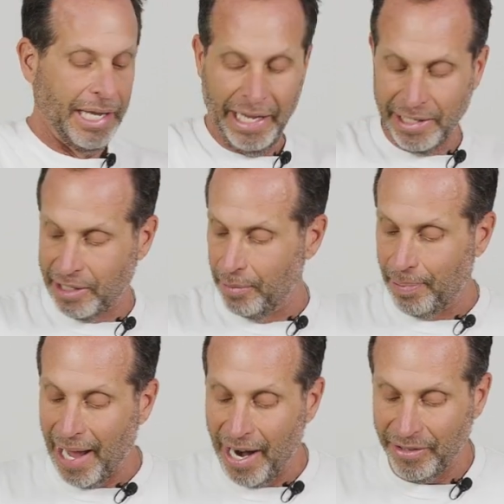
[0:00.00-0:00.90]
In
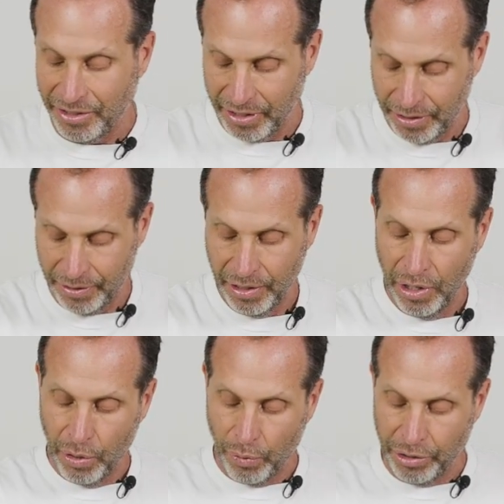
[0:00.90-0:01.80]
comparison,
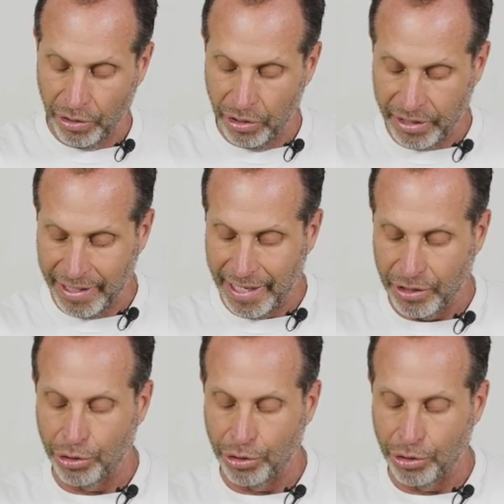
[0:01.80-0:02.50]
when you're looking at the